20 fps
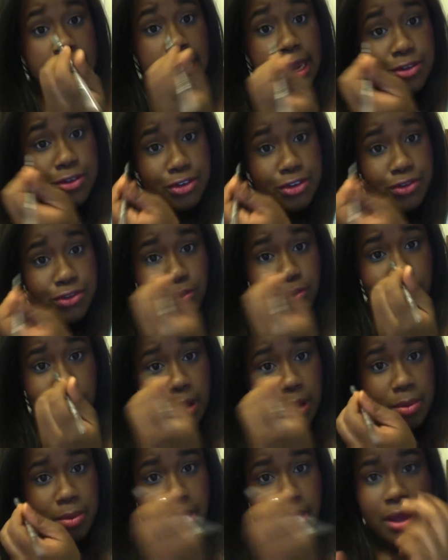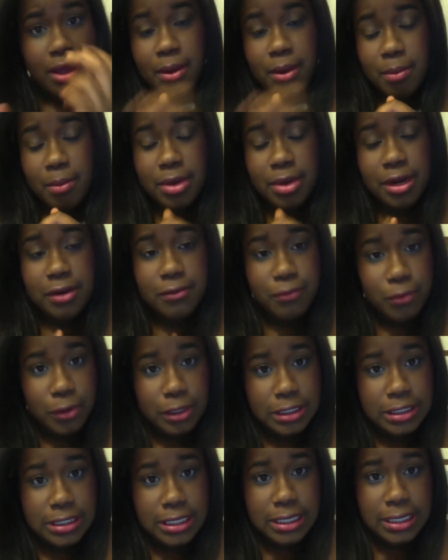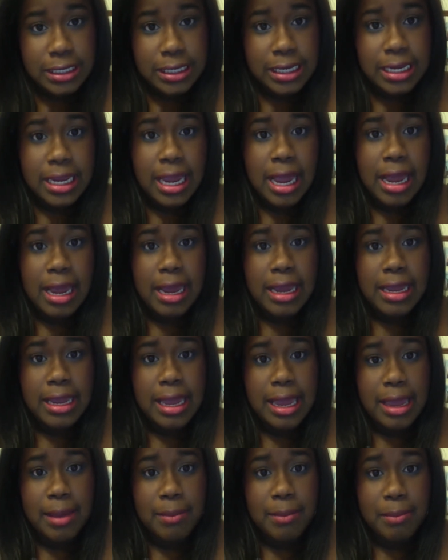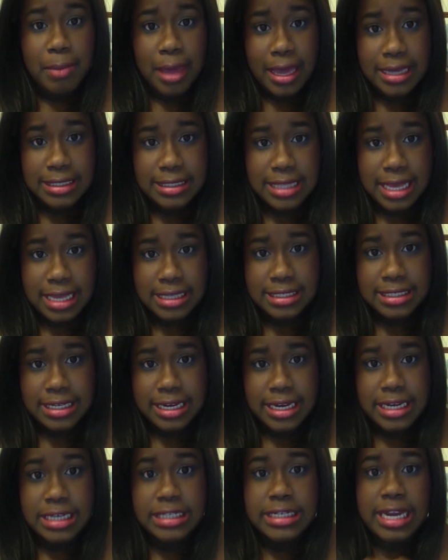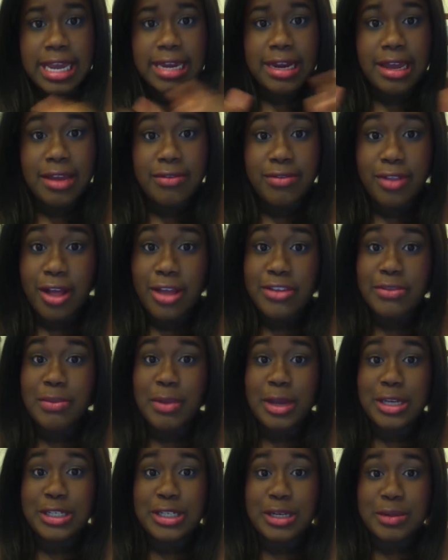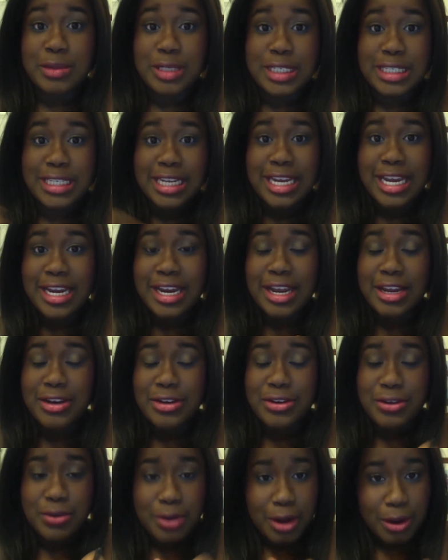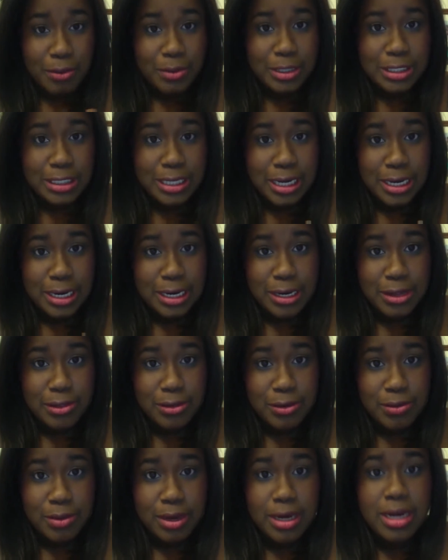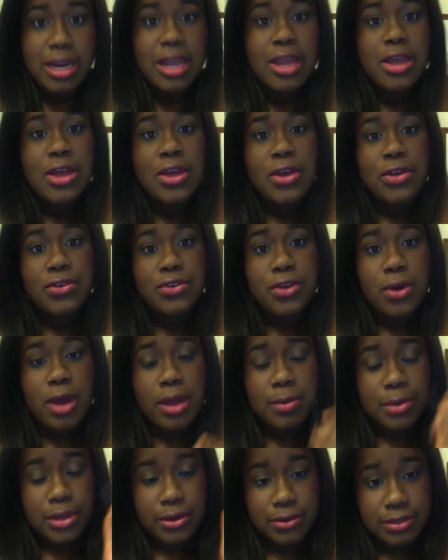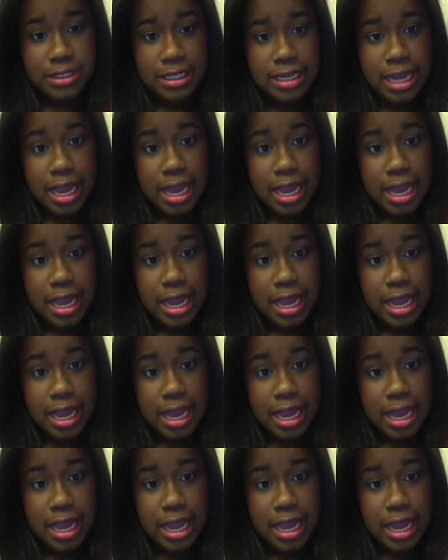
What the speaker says: and just rub, but unfortunately I am past that stage and I've lost my chubby stick and I do not wish to get another one, so I'll be using